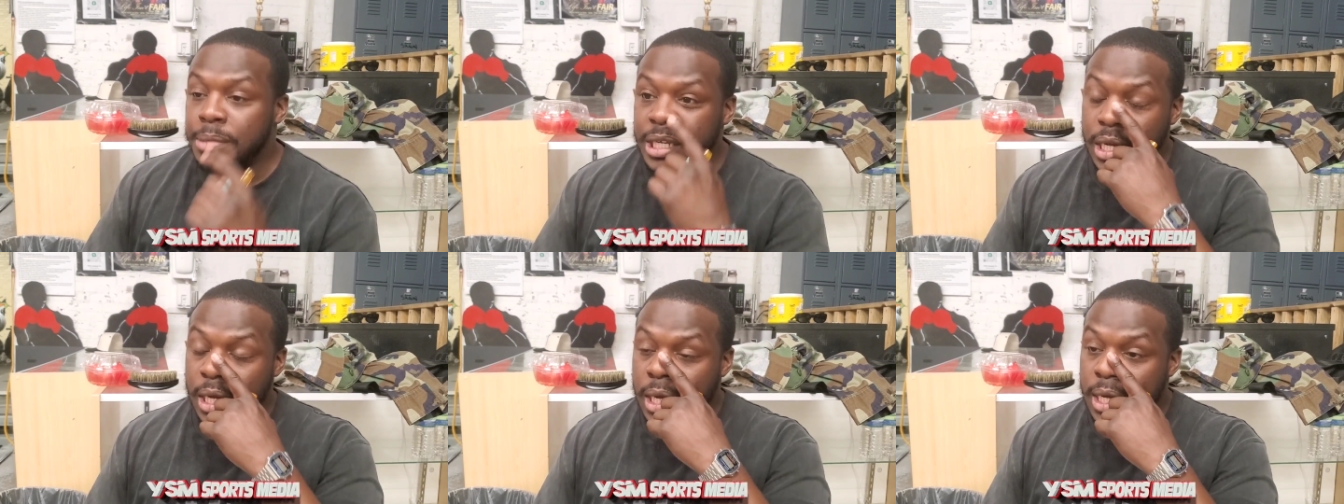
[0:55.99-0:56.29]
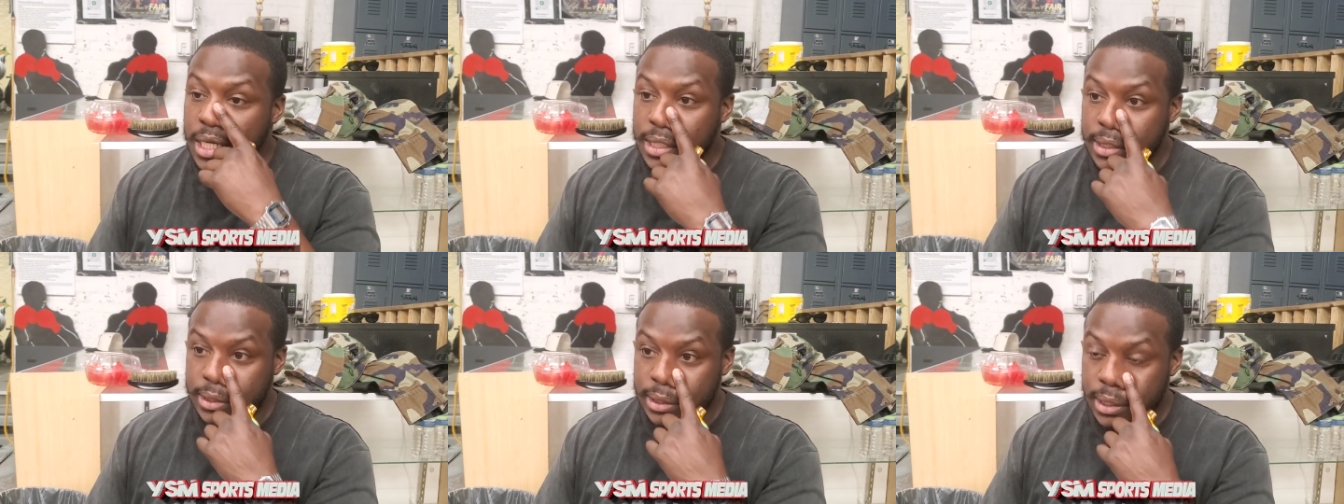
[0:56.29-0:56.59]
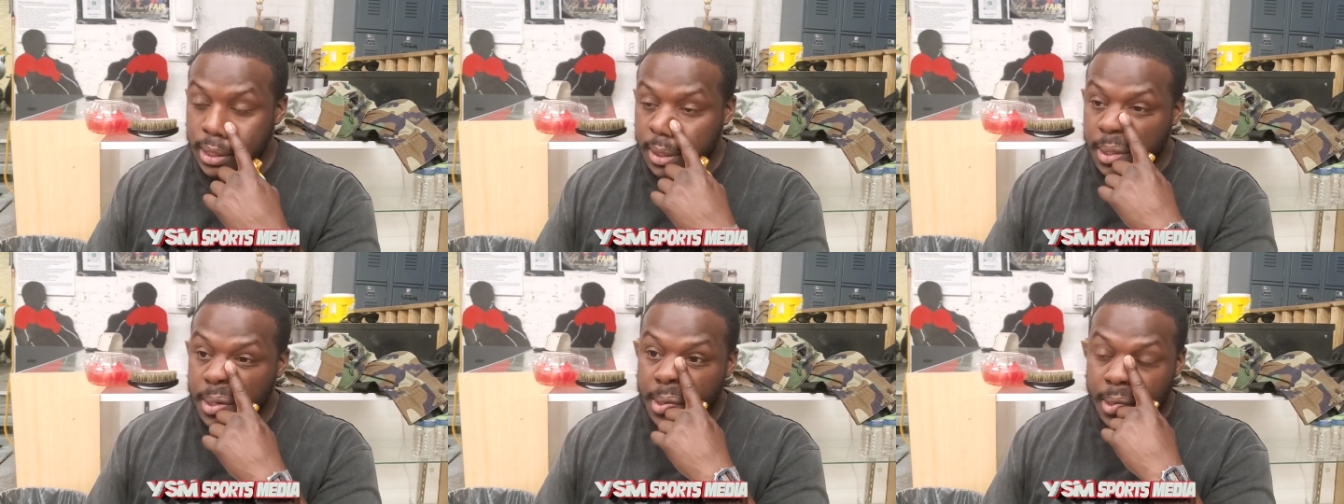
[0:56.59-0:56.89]
because
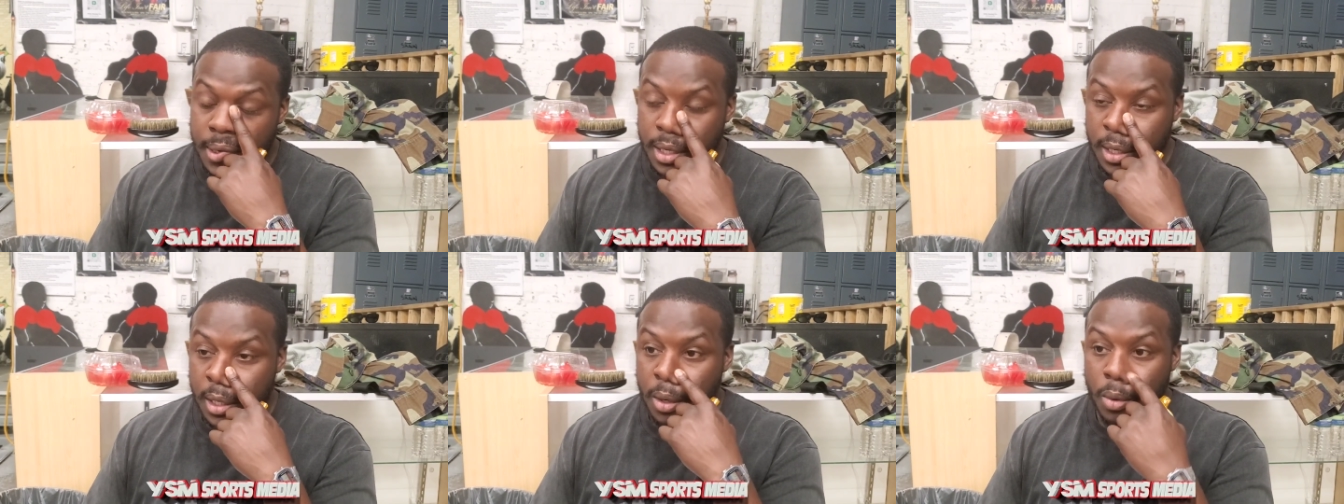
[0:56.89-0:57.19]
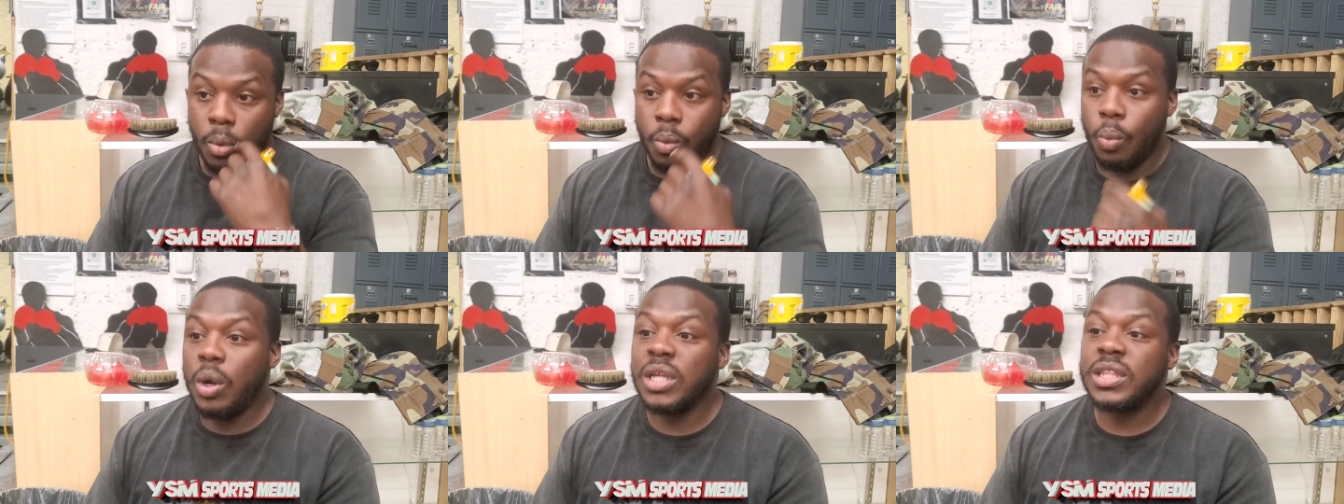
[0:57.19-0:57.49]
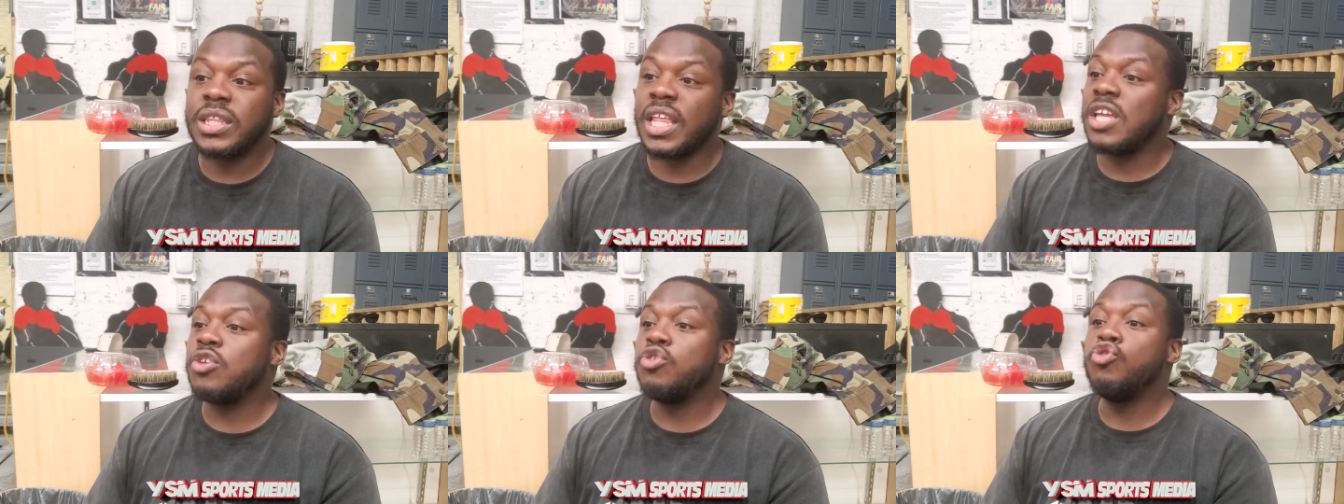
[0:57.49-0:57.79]

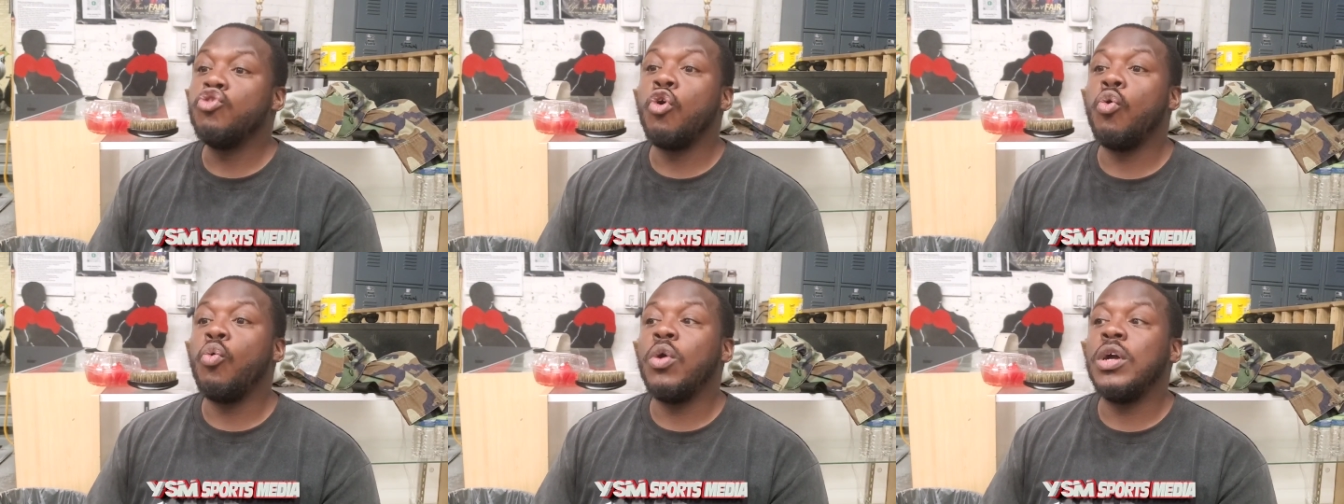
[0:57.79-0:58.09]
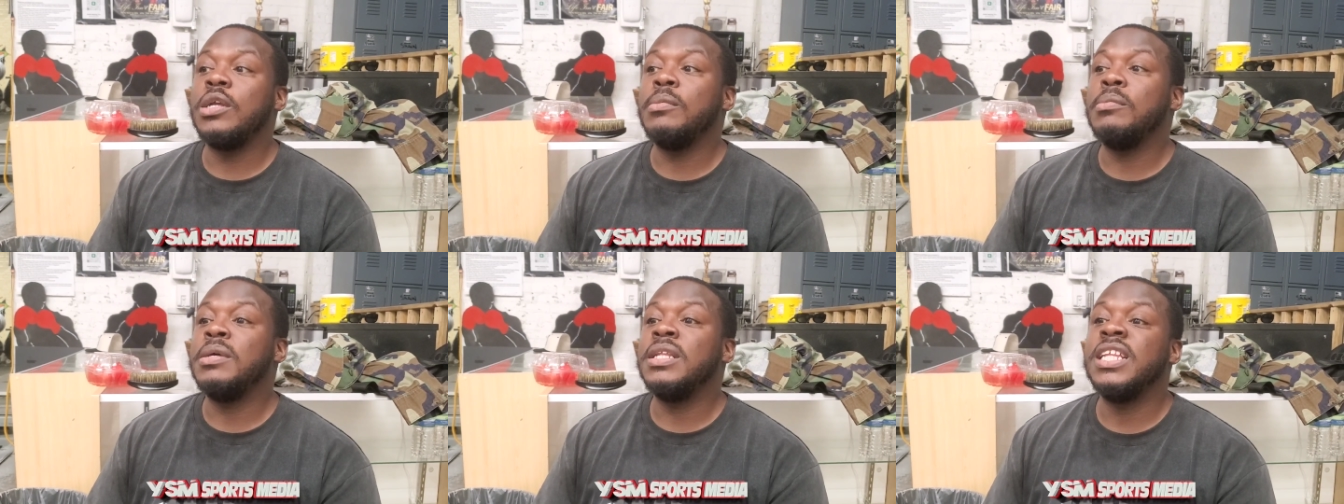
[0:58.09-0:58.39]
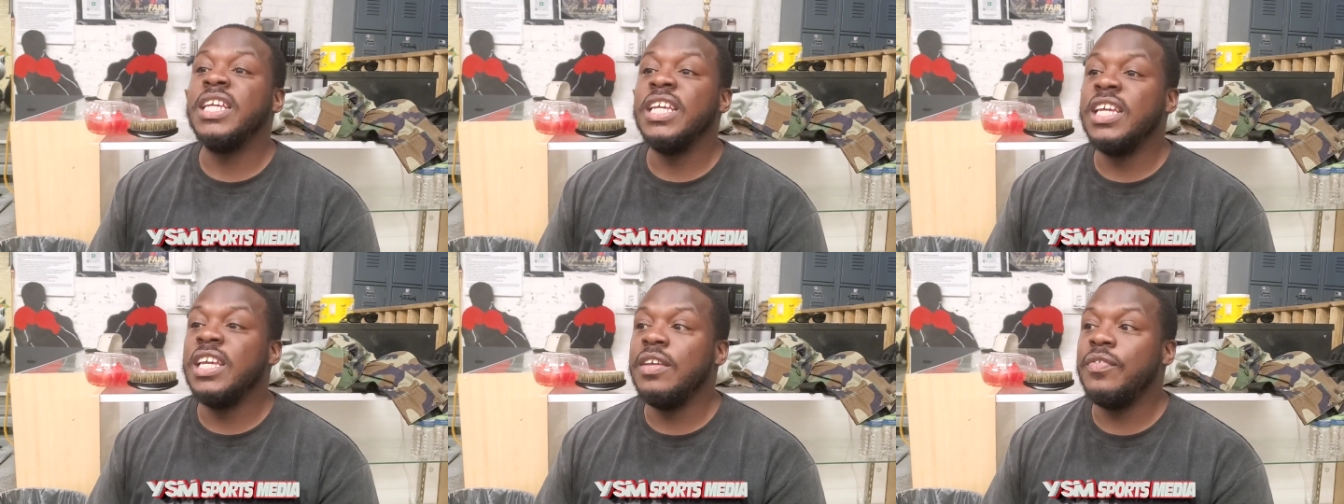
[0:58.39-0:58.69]
one thing you don't want to
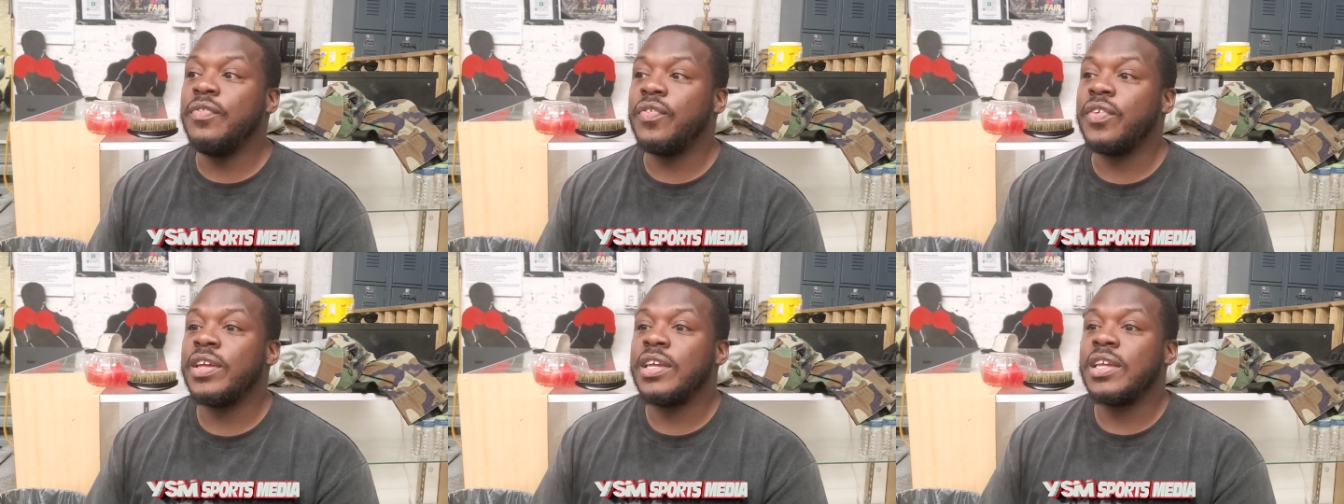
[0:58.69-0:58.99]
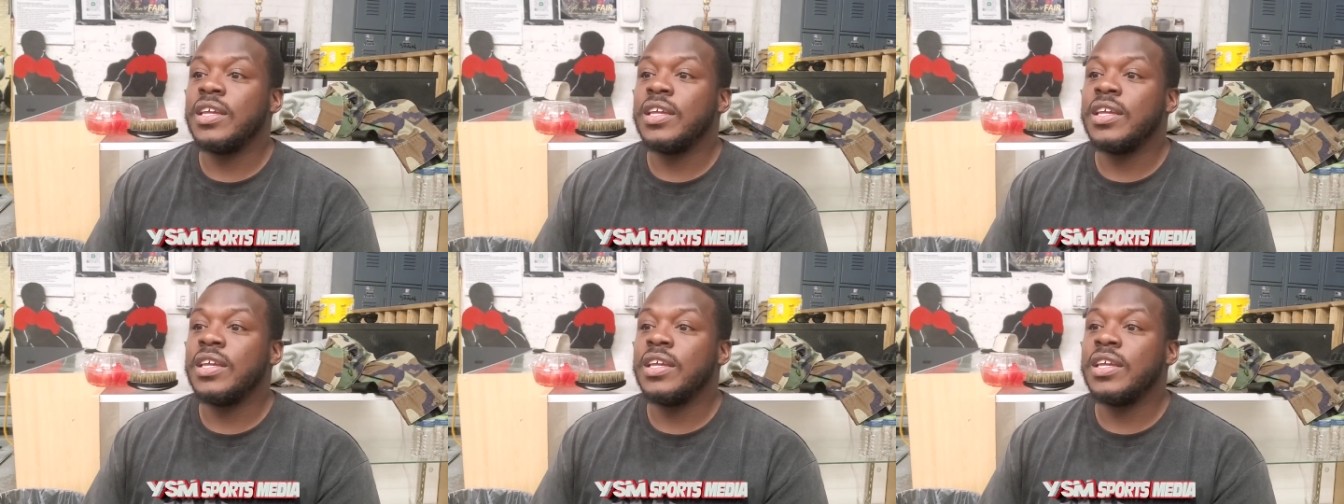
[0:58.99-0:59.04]
believe